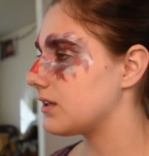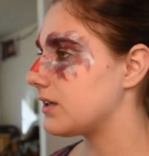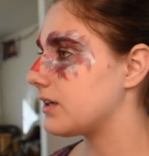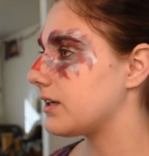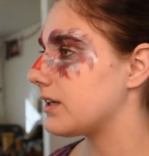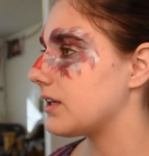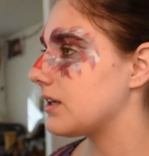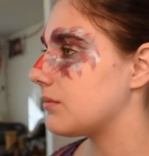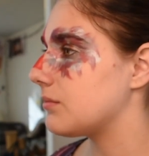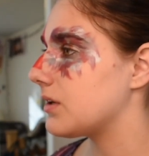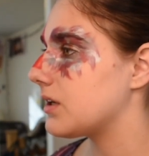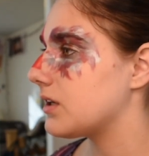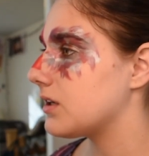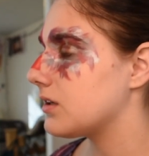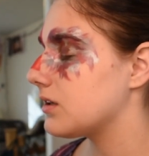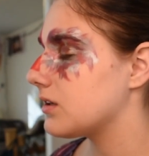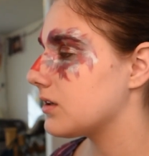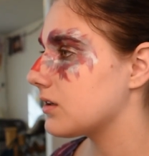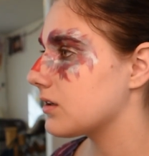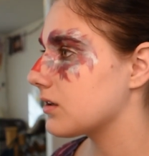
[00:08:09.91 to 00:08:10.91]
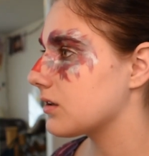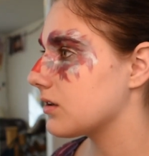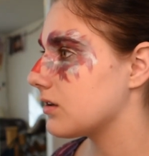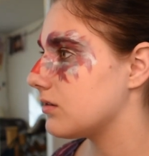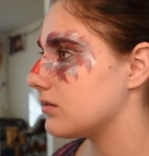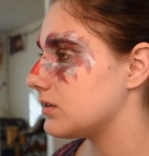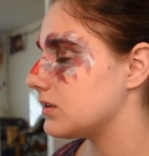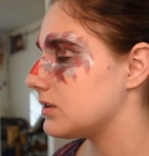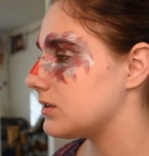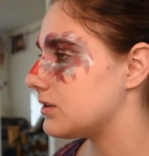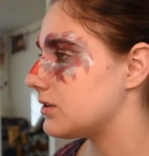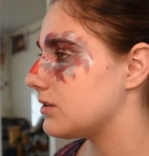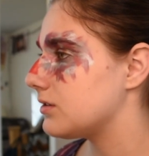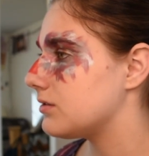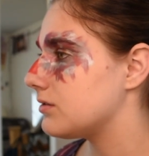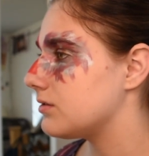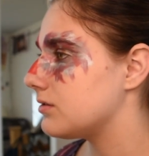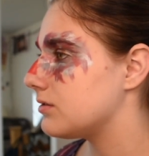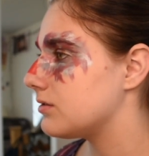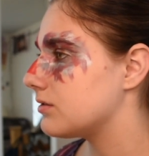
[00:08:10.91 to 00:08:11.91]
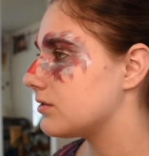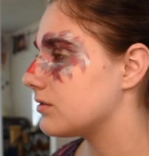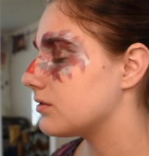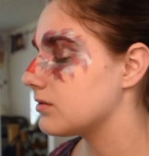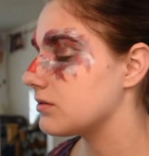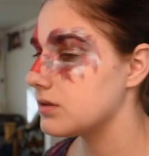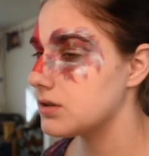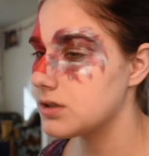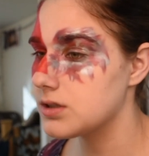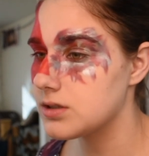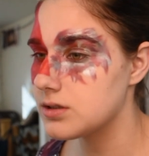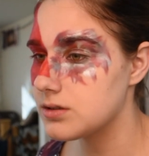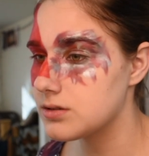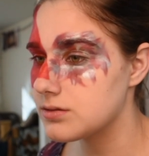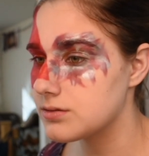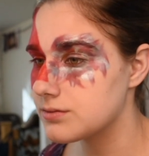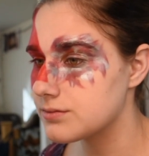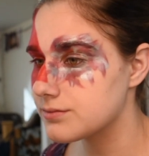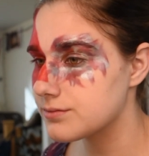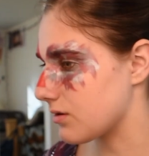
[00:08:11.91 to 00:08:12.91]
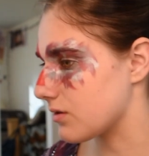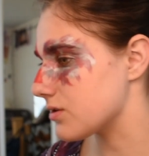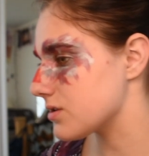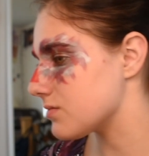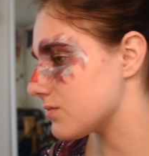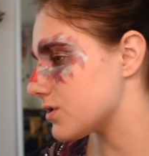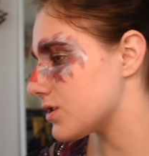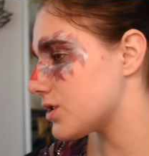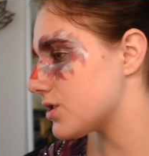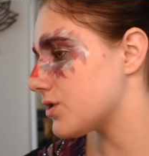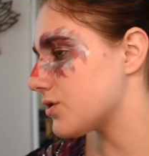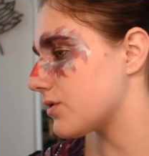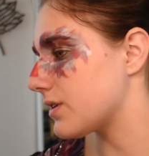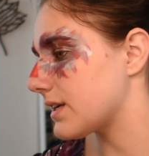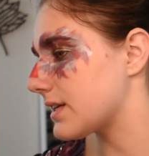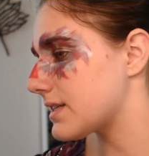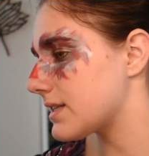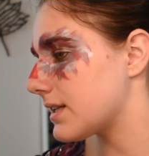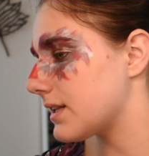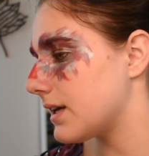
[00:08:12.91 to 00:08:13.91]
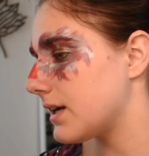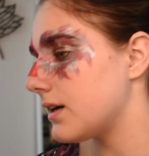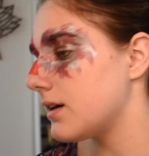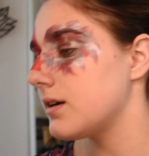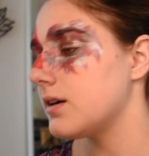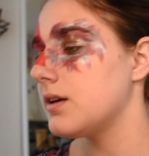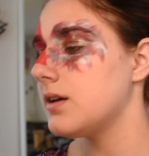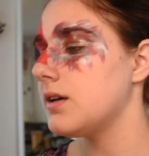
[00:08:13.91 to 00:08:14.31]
I'm going to throw some streaks in there.